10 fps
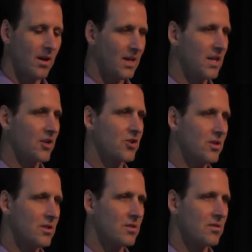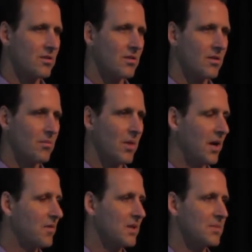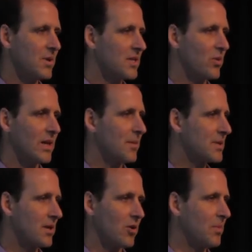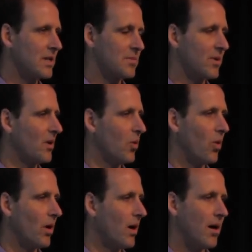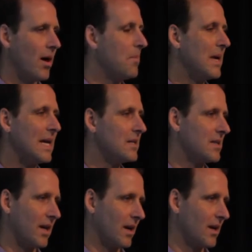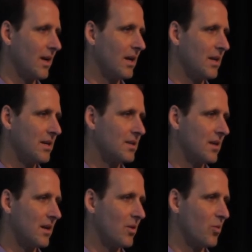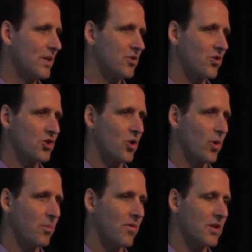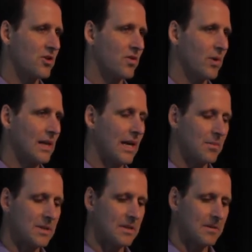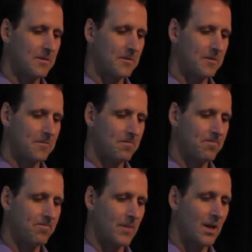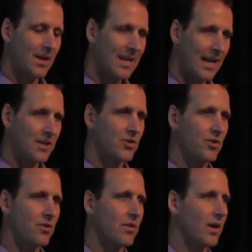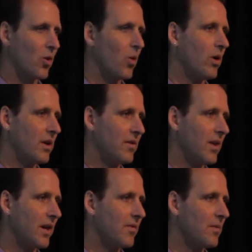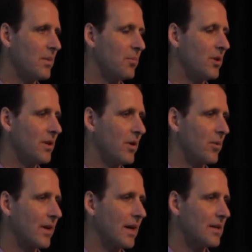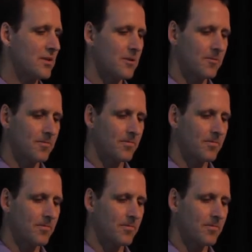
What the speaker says: Addictions, mindfulness-based relapse therapy has been amazing in its research showing prevention of relapse. Cancer and quality of life in people living with cancer.